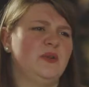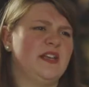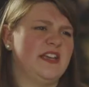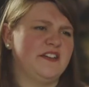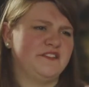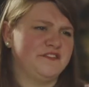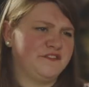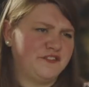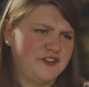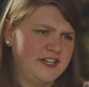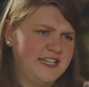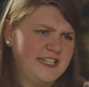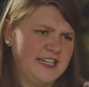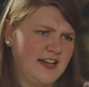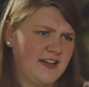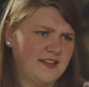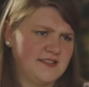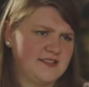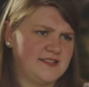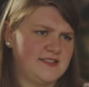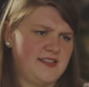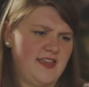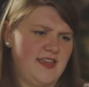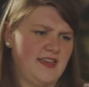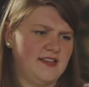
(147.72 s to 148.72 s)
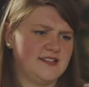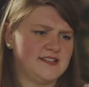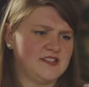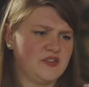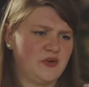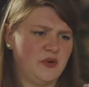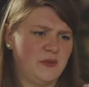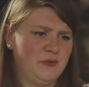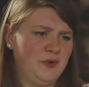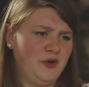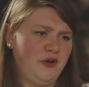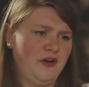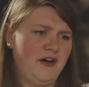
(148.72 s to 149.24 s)
only a freelance thing,
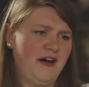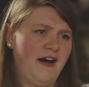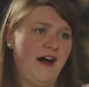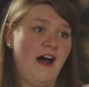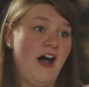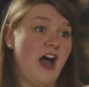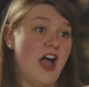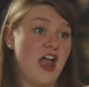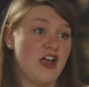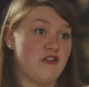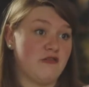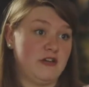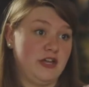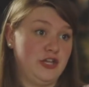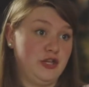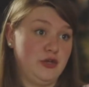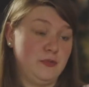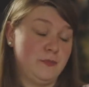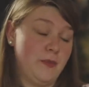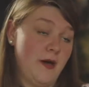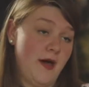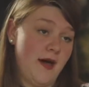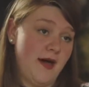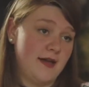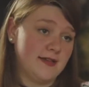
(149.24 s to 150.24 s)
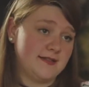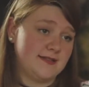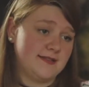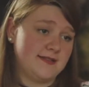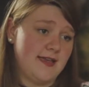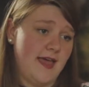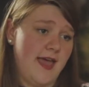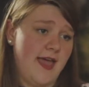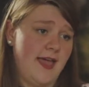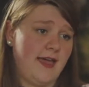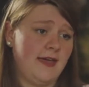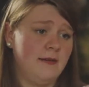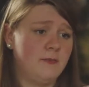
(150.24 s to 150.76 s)
so I'm not hiring you per
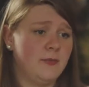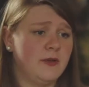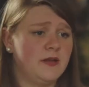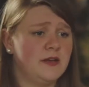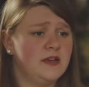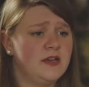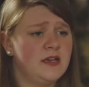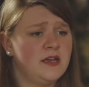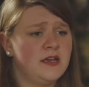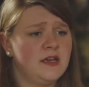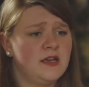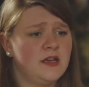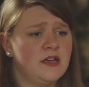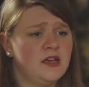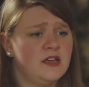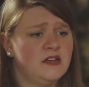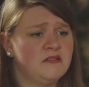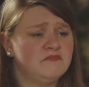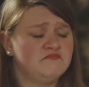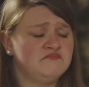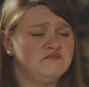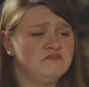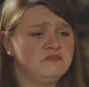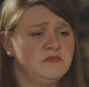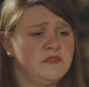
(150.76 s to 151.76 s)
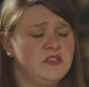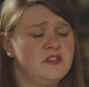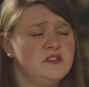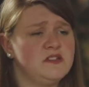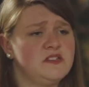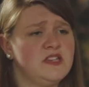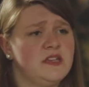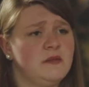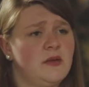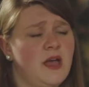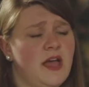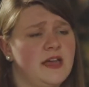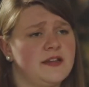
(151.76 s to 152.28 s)
se, but you
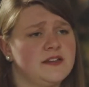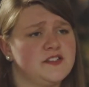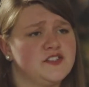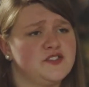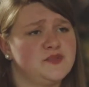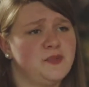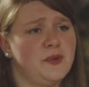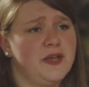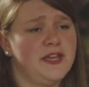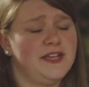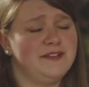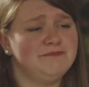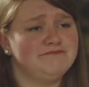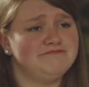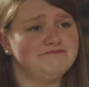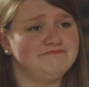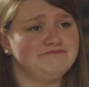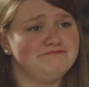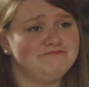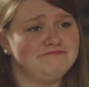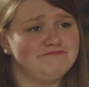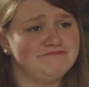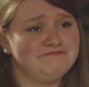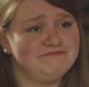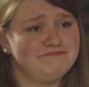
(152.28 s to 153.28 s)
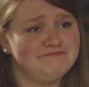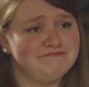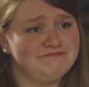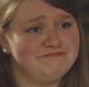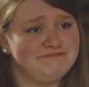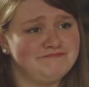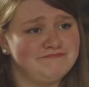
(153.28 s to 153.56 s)
seem kind of sweet all I